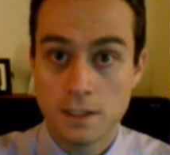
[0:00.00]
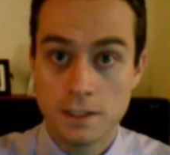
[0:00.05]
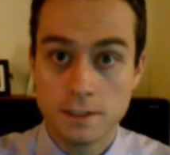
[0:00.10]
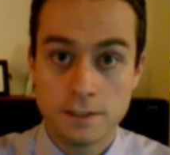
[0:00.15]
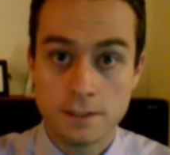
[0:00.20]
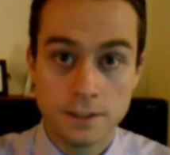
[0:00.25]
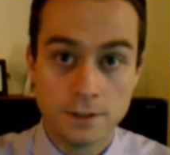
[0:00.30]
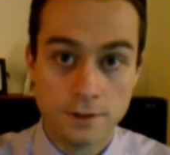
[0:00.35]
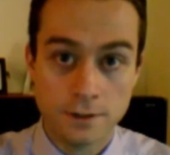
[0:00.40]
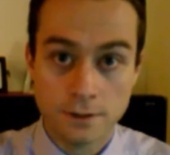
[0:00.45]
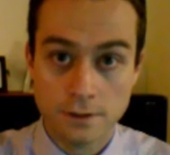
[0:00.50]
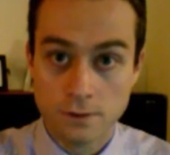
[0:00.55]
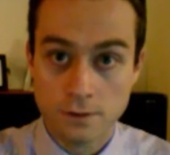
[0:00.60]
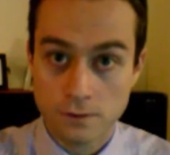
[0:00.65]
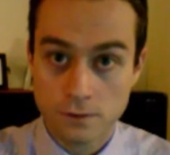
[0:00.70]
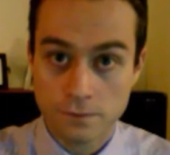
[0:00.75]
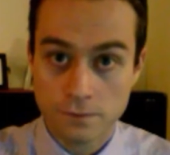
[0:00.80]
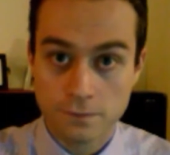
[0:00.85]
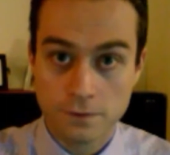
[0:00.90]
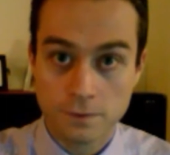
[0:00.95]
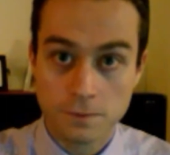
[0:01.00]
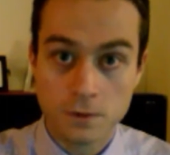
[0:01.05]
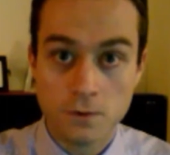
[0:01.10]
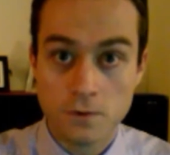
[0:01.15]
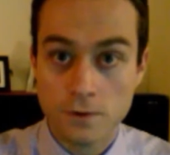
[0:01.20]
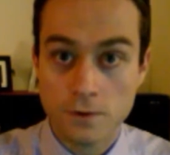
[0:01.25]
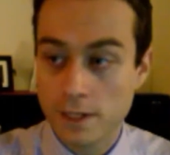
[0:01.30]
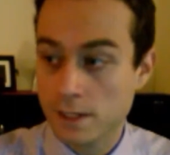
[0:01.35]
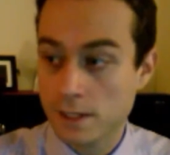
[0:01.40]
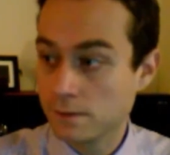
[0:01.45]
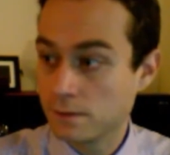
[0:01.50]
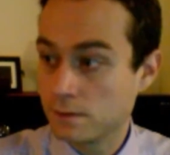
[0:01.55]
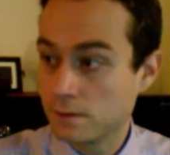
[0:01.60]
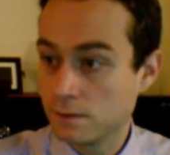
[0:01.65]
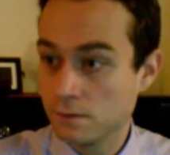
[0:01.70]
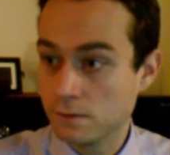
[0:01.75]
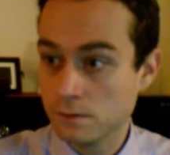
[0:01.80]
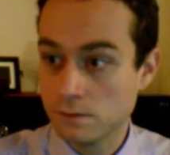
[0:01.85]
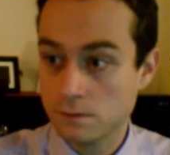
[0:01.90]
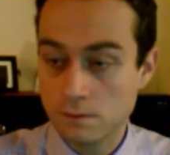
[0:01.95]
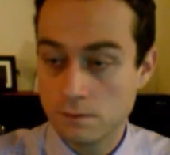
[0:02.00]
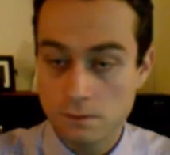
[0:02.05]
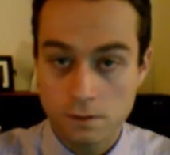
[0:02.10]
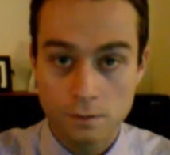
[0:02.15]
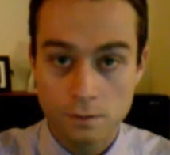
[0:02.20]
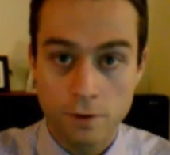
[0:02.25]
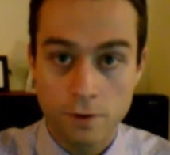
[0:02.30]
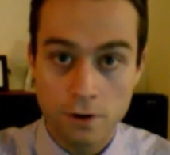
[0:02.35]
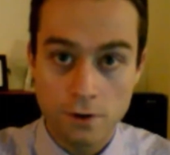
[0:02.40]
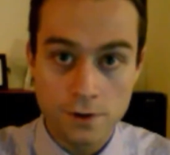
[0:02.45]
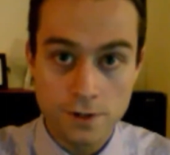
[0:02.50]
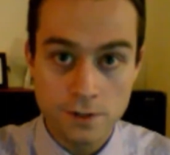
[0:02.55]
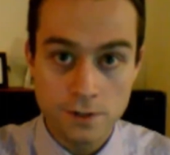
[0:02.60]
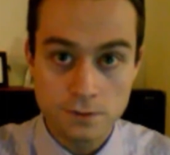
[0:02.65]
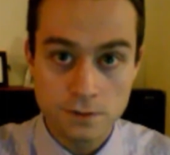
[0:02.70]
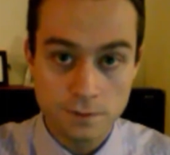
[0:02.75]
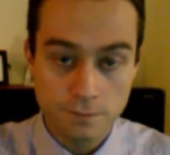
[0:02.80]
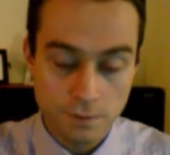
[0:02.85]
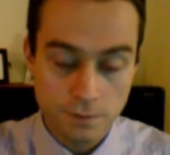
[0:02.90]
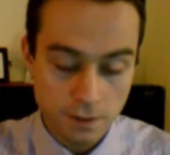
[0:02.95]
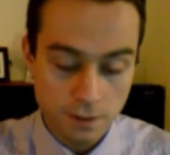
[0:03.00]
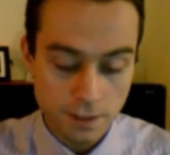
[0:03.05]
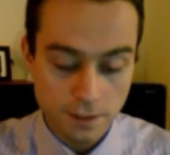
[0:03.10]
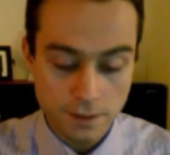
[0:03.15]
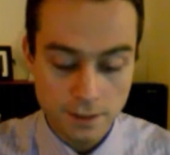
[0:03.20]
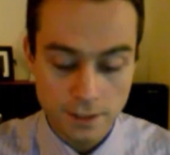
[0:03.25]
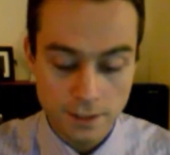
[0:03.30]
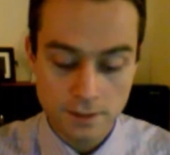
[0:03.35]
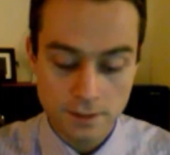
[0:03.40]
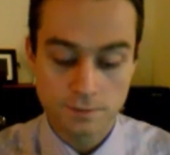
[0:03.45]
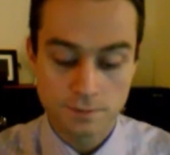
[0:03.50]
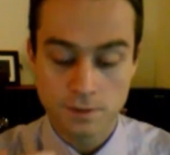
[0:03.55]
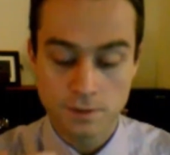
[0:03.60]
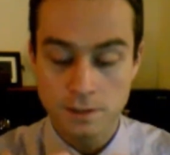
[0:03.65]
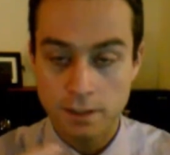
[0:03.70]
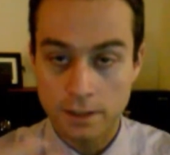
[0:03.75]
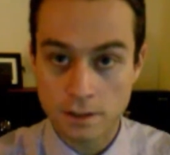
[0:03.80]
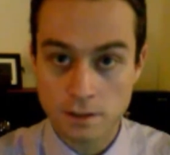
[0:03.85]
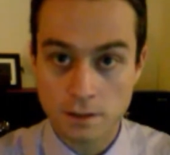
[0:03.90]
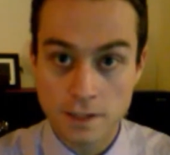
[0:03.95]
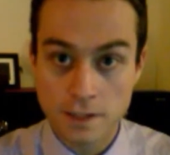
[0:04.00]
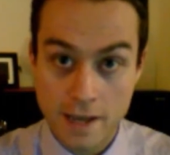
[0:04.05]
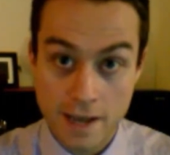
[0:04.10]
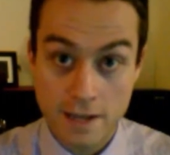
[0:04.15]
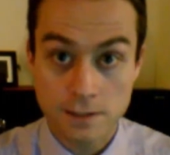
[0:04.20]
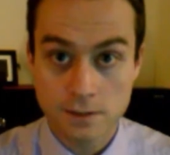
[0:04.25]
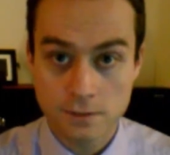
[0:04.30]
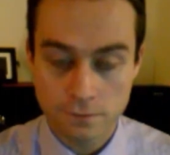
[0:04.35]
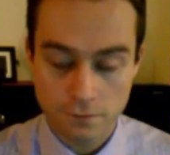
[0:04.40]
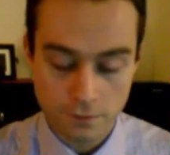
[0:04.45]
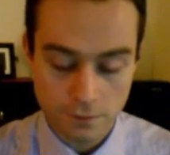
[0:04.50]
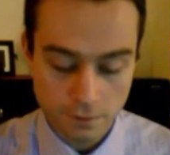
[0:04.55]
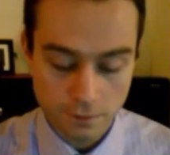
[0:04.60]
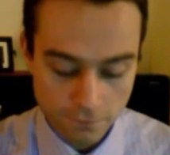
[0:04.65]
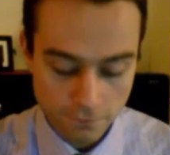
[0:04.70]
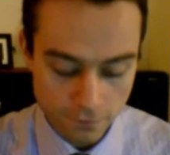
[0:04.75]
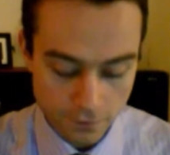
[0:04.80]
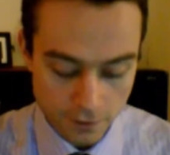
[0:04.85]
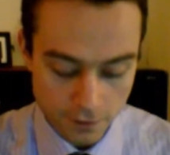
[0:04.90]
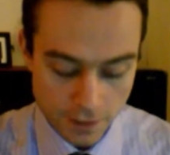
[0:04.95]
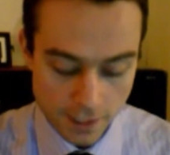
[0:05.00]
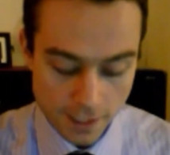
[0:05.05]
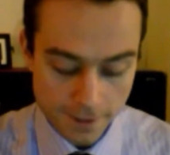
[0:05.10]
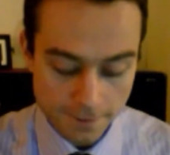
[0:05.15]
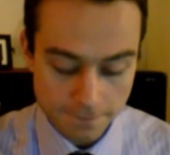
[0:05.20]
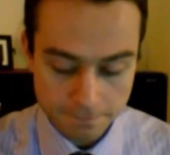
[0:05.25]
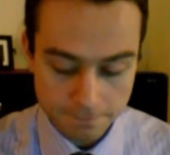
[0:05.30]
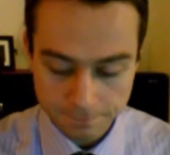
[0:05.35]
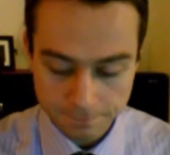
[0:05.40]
dinner or if I'm going out to a party or something like that, something that'll last for the night.